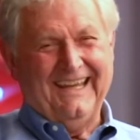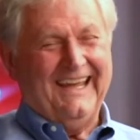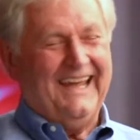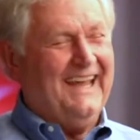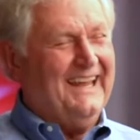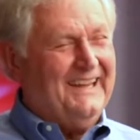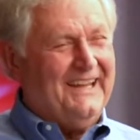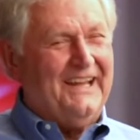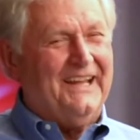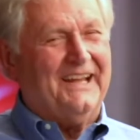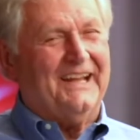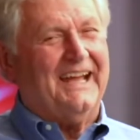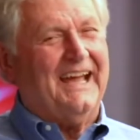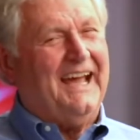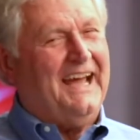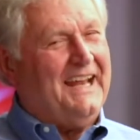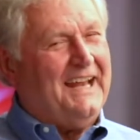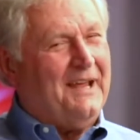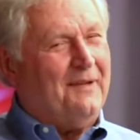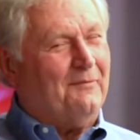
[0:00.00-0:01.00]
And then a
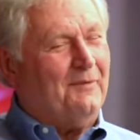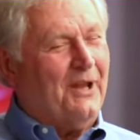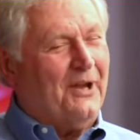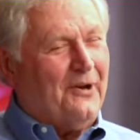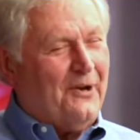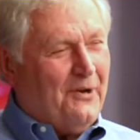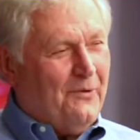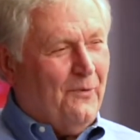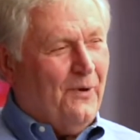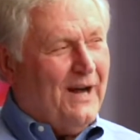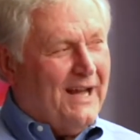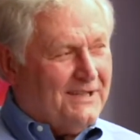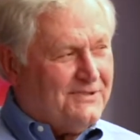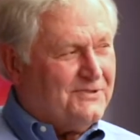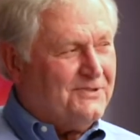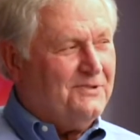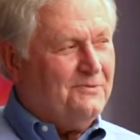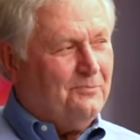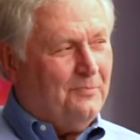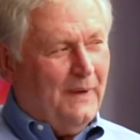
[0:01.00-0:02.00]
guy named Larry
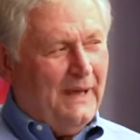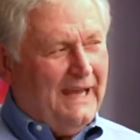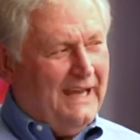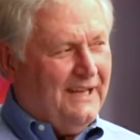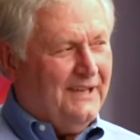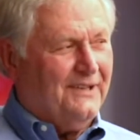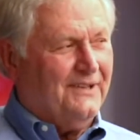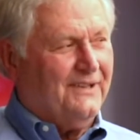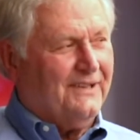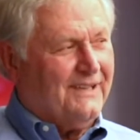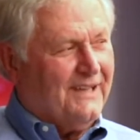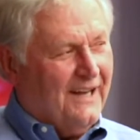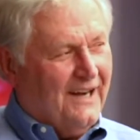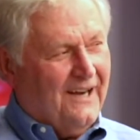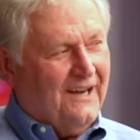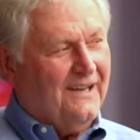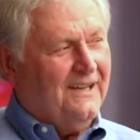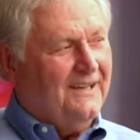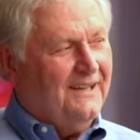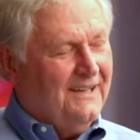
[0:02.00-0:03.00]
Watson painted the car.
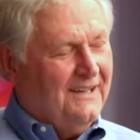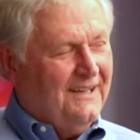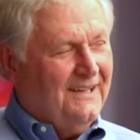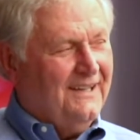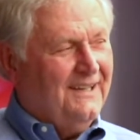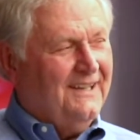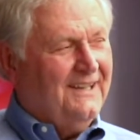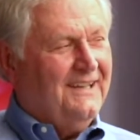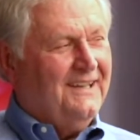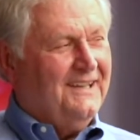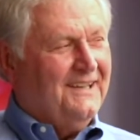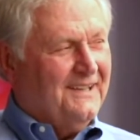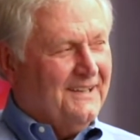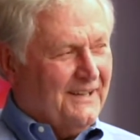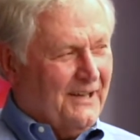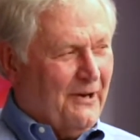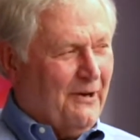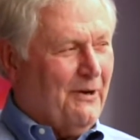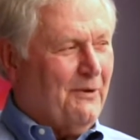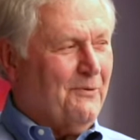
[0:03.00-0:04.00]

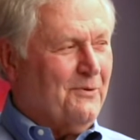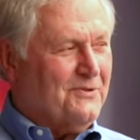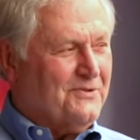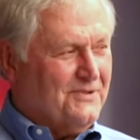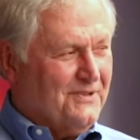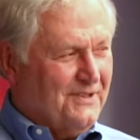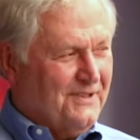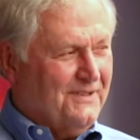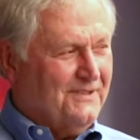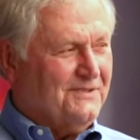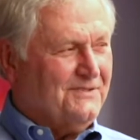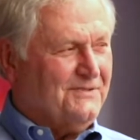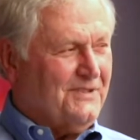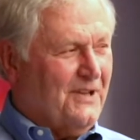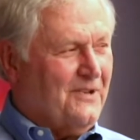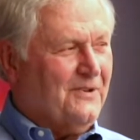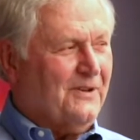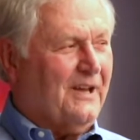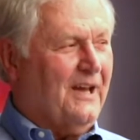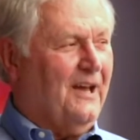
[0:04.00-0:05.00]
Larry was
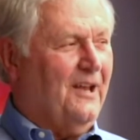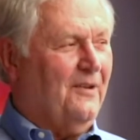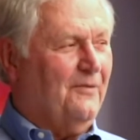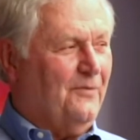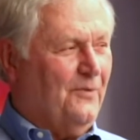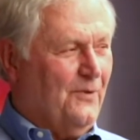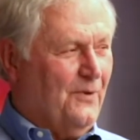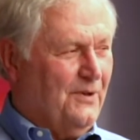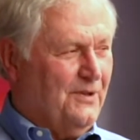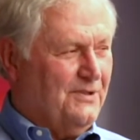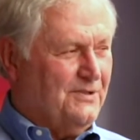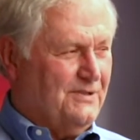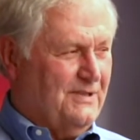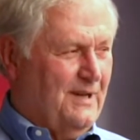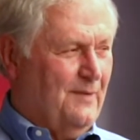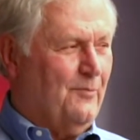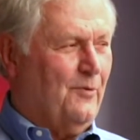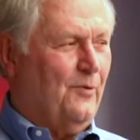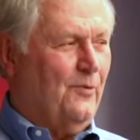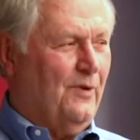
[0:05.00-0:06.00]
Southern California's
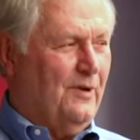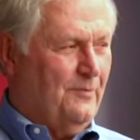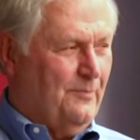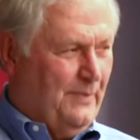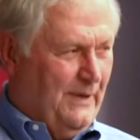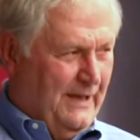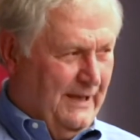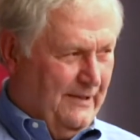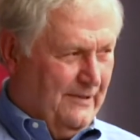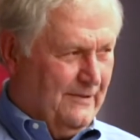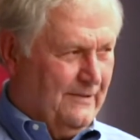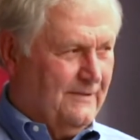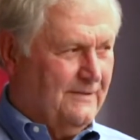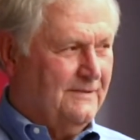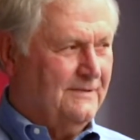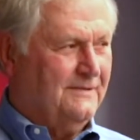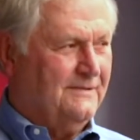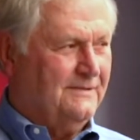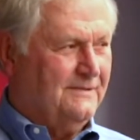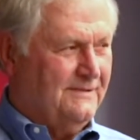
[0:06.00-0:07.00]
#1 painter.
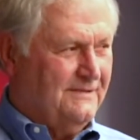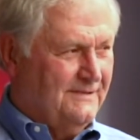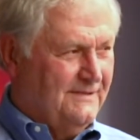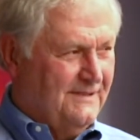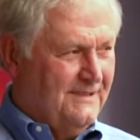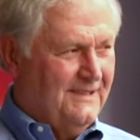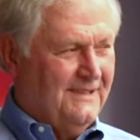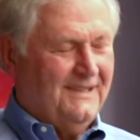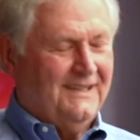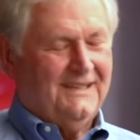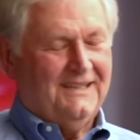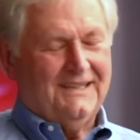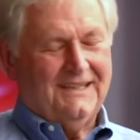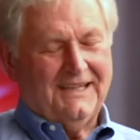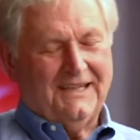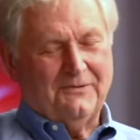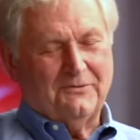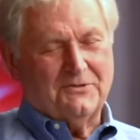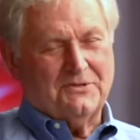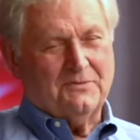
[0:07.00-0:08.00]

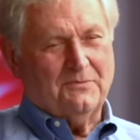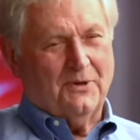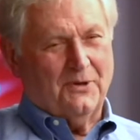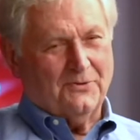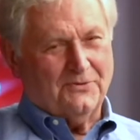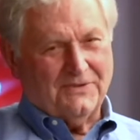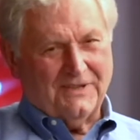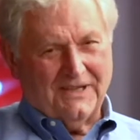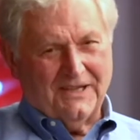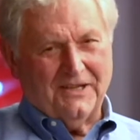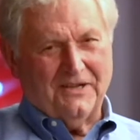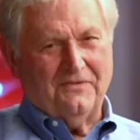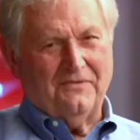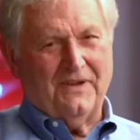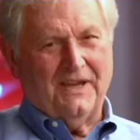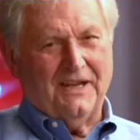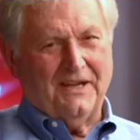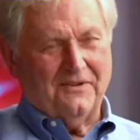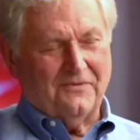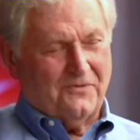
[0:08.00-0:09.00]
He was the most
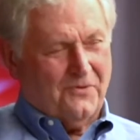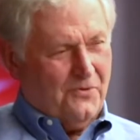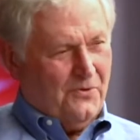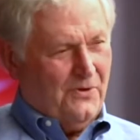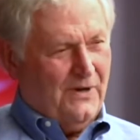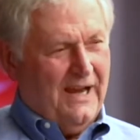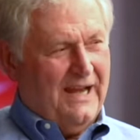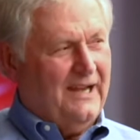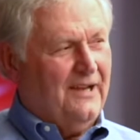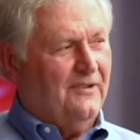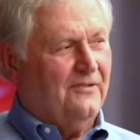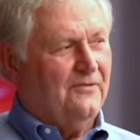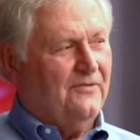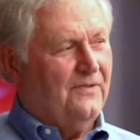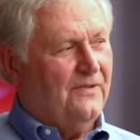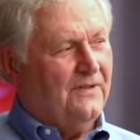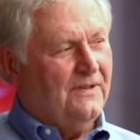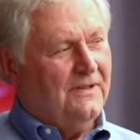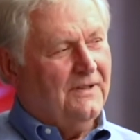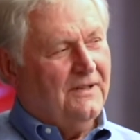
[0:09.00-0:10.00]
innovative,
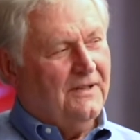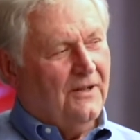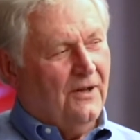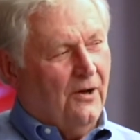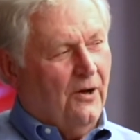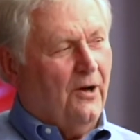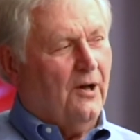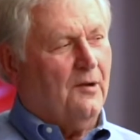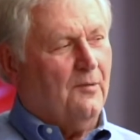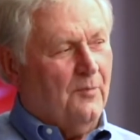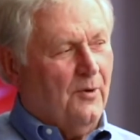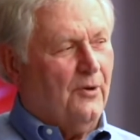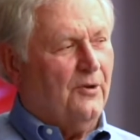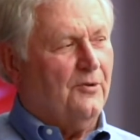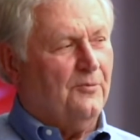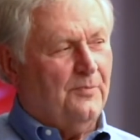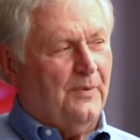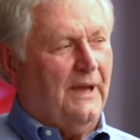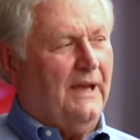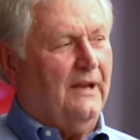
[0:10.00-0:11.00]
creative
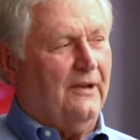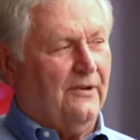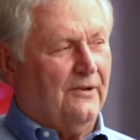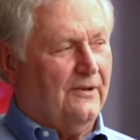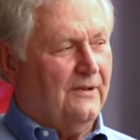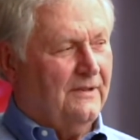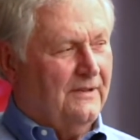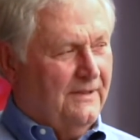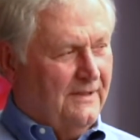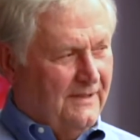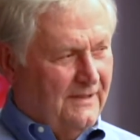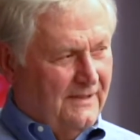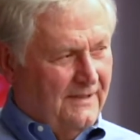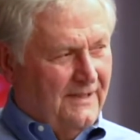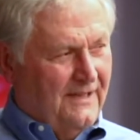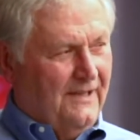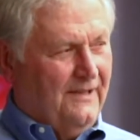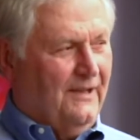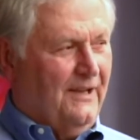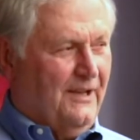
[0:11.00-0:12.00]
automotive painter
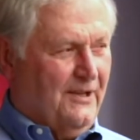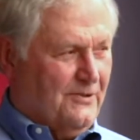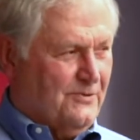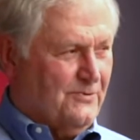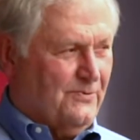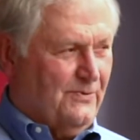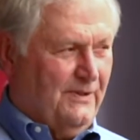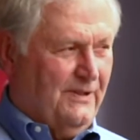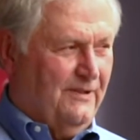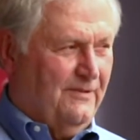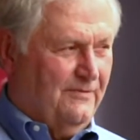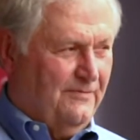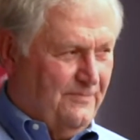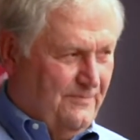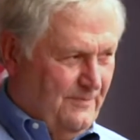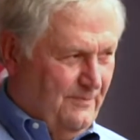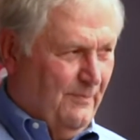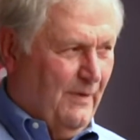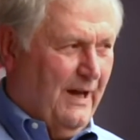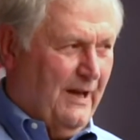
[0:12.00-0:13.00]
in the history of
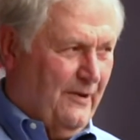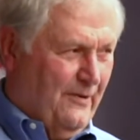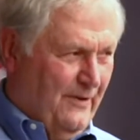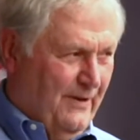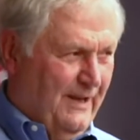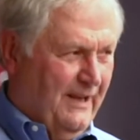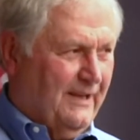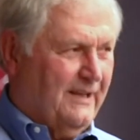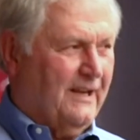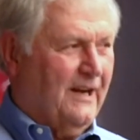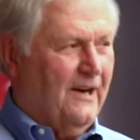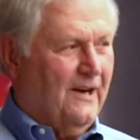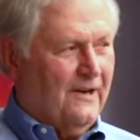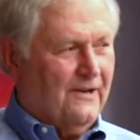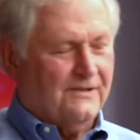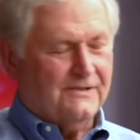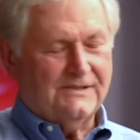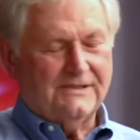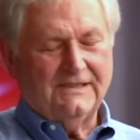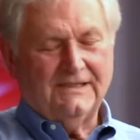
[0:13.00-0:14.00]
modern day
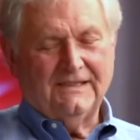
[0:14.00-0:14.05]
cars.